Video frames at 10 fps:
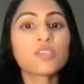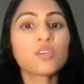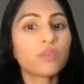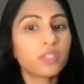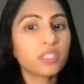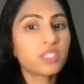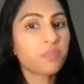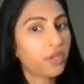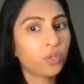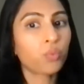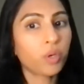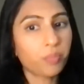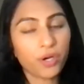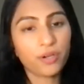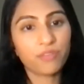will really depend on what
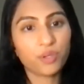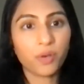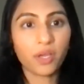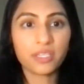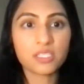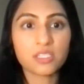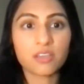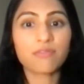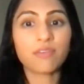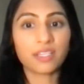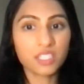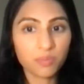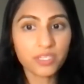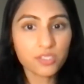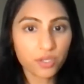part of your body is affected
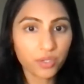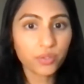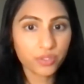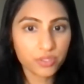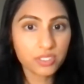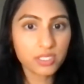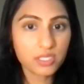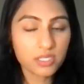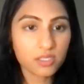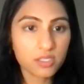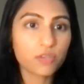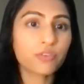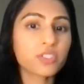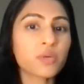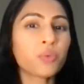by sarcoidosis. So for
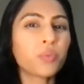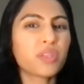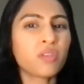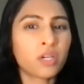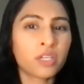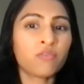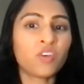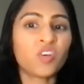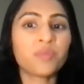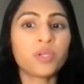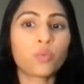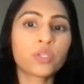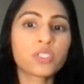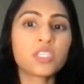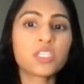someone with lung involvement,
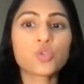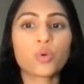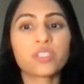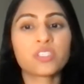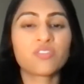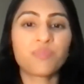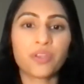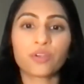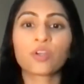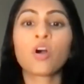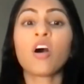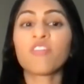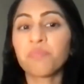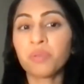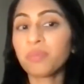worsening shortness of breath or cough
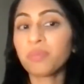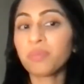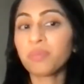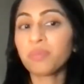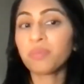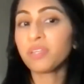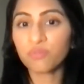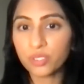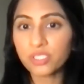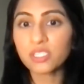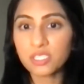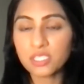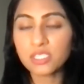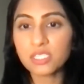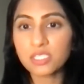may be indicators of worsening
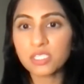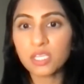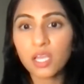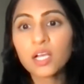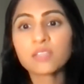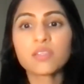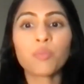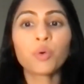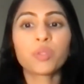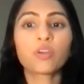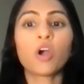disease. Someone with